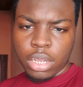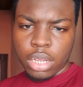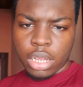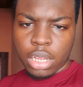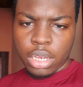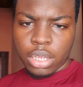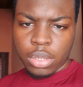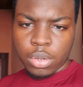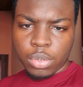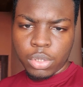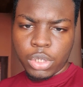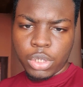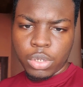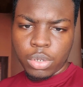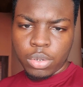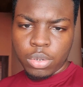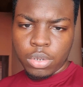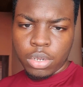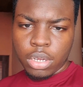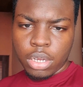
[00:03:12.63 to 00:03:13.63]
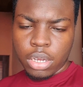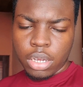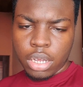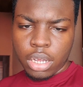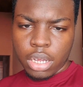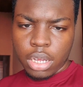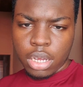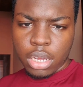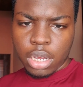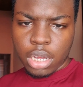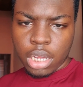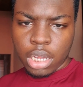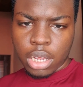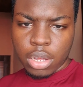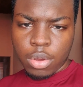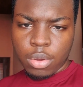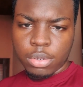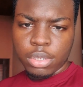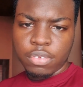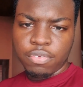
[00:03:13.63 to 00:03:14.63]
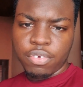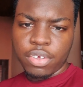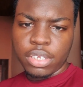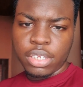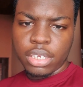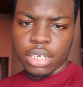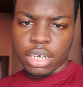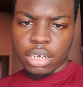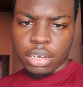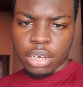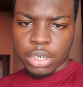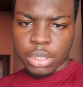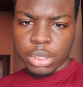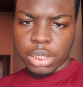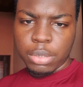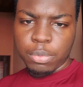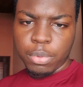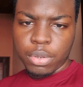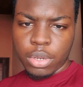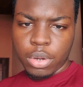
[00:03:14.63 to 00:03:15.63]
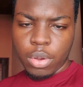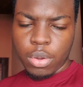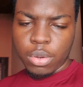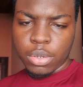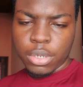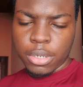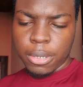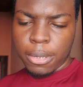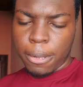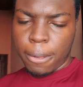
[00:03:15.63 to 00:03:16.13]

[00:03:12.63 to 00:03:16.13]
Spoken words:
and nurture and cultivate a relationship with God,